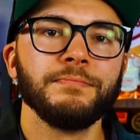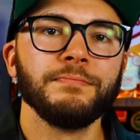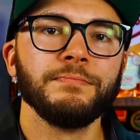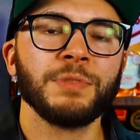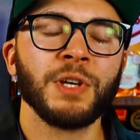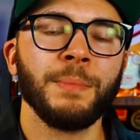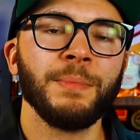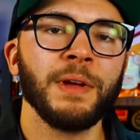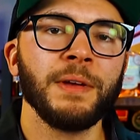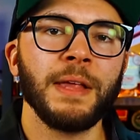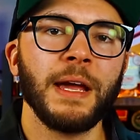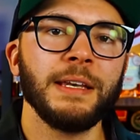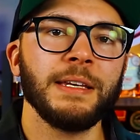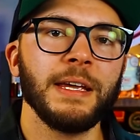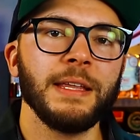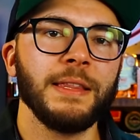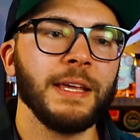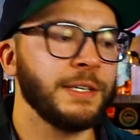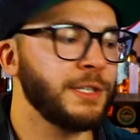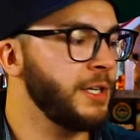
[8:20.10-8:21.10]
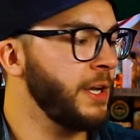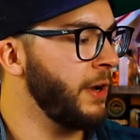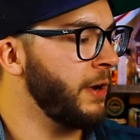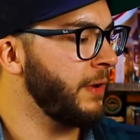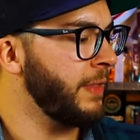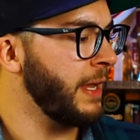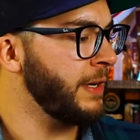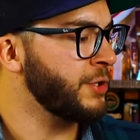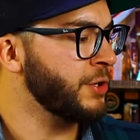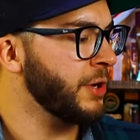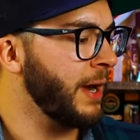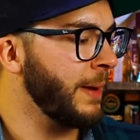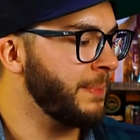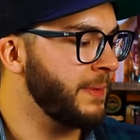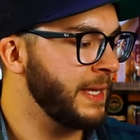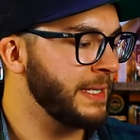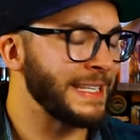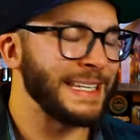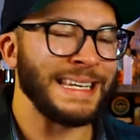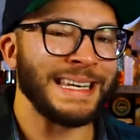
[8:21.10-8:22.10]
Something they did this year, they dropped
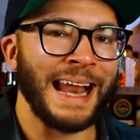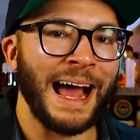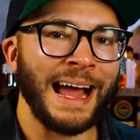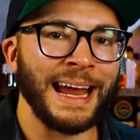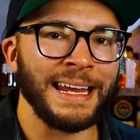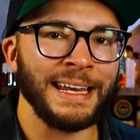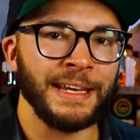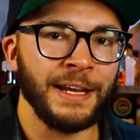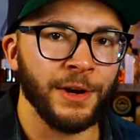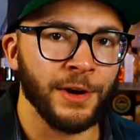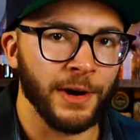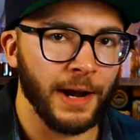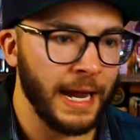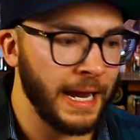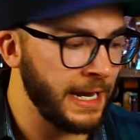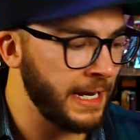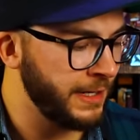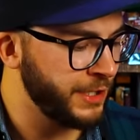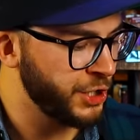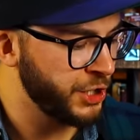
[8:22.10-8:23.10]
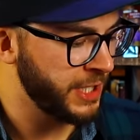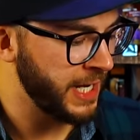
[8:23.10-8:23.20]
this nine-year age